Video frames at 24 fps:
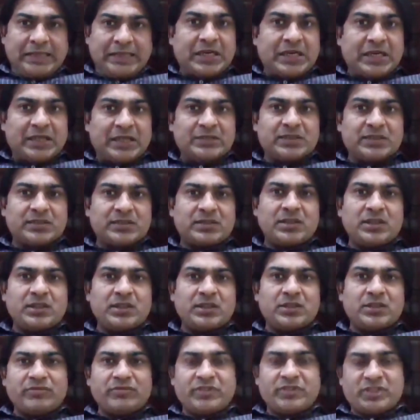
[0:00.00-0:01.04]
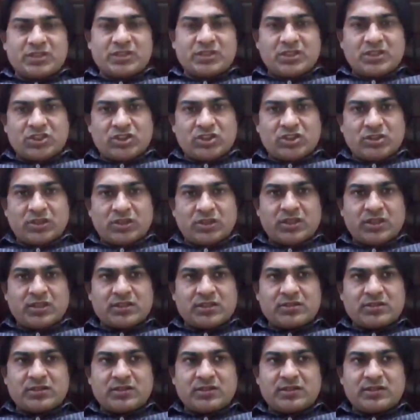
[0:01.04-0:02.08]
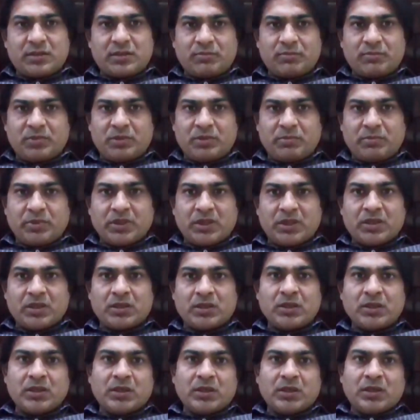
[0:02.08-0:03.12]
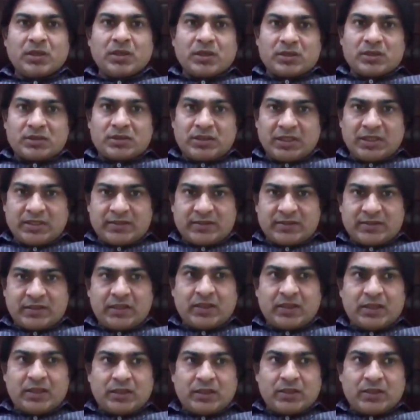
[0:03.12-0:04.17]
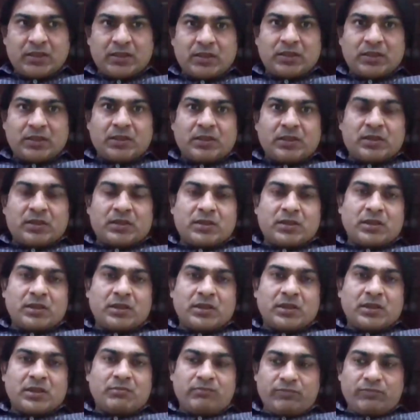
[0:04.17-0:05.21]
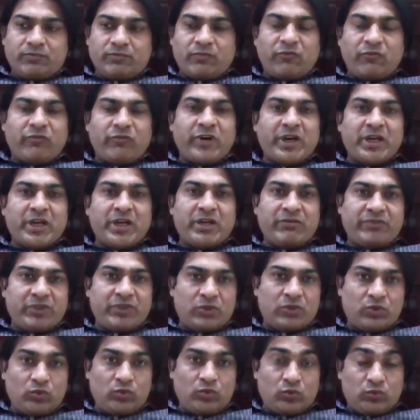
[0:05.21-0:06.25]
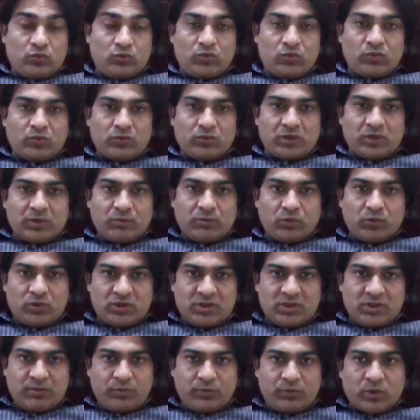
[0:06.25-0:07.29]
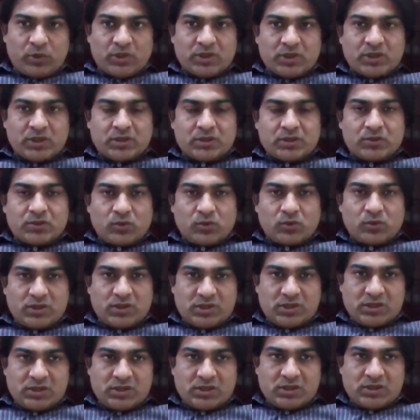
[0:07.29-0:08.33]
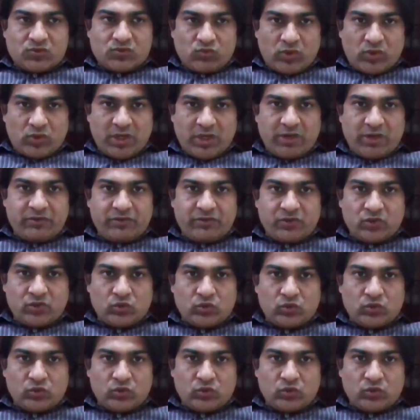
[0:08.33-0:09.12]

And the other thing which the general anesthesia people, they say, why we do, the most important question is why